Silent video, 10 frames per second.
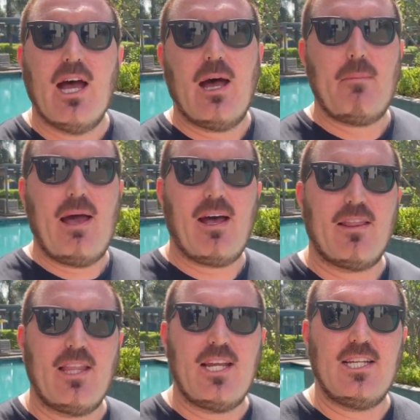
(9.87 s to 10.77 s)

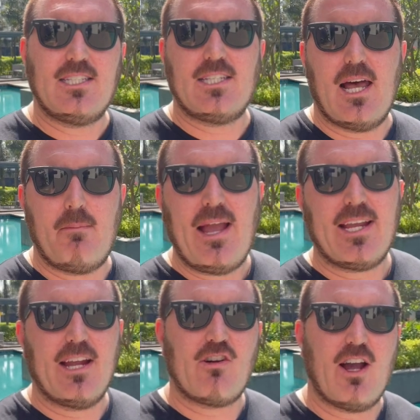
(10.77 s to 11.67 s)
about these
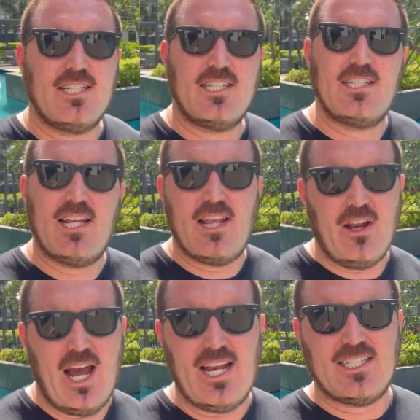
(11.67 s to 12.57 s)
banking crisis in the
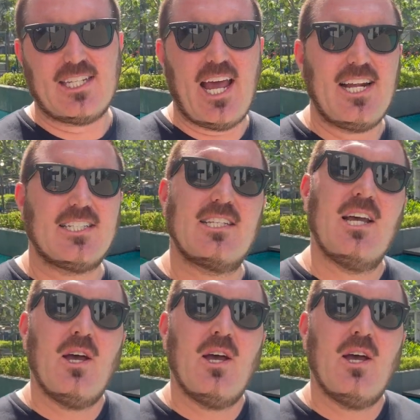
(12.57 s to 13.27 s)
United States,